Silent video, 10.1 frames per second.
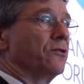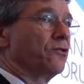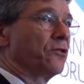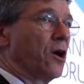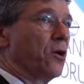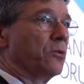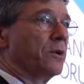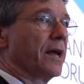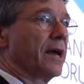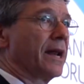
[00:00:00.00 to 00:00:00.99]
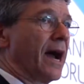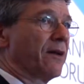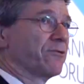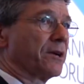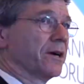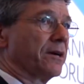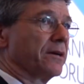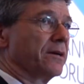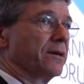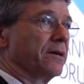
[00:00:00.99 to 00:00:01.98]
zone in Africa,
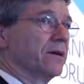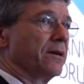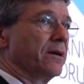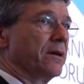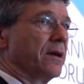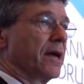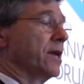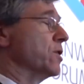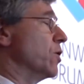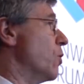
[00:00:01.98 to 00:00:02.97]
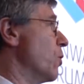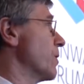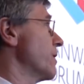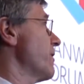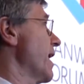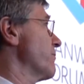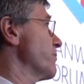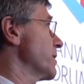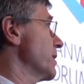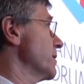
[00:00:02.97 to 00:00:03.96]
in the Horn of
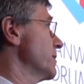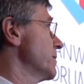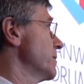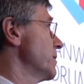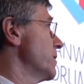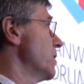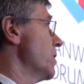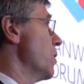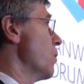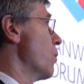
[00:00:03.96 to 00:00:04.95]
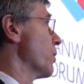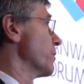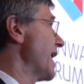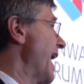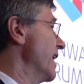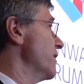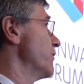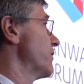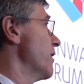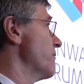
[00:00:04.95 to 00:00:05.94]
Africa, where
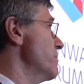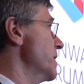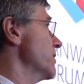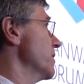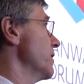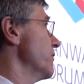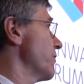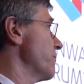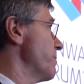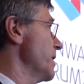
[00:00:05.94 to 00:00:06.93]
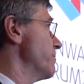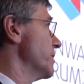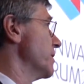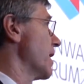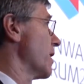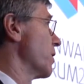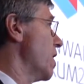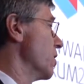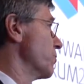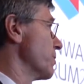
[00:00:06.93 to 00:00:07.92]
tens of millions of people are
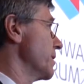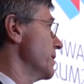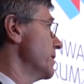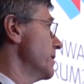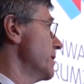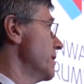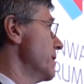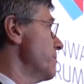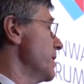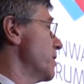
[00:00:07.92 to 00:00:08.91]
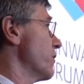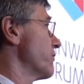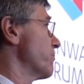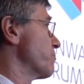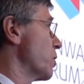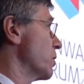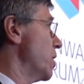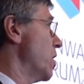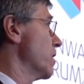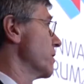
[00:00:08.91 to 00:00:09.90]
hungry because of
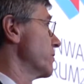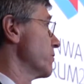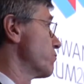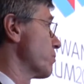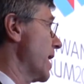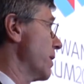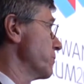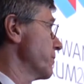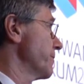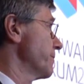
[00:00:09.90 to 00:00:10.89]
prolonged drought.